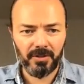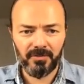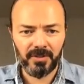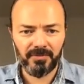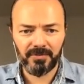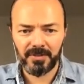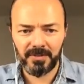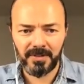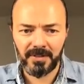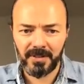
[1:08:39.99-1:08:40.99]
If, if
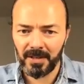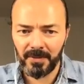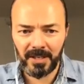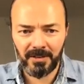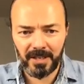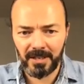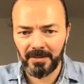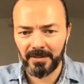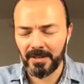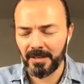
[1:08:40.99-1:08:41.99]
out there
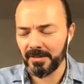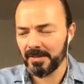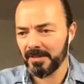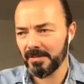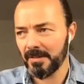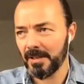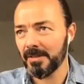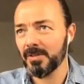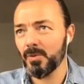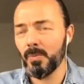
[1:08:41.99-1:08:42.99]
there there is there are
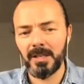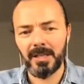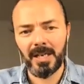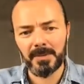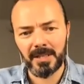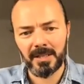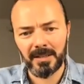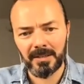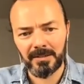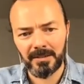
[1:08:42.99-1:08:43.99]
so many apps and
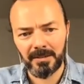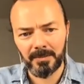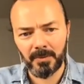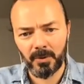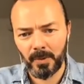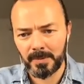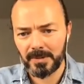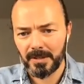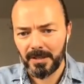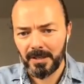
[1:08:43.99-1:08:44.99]
and
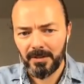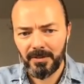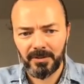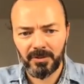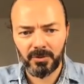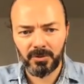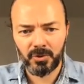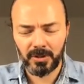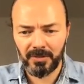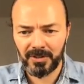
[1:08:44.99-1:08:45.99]
programs that you
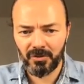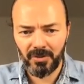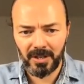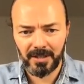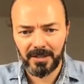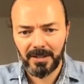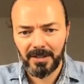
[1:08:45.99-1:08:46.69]
should give a try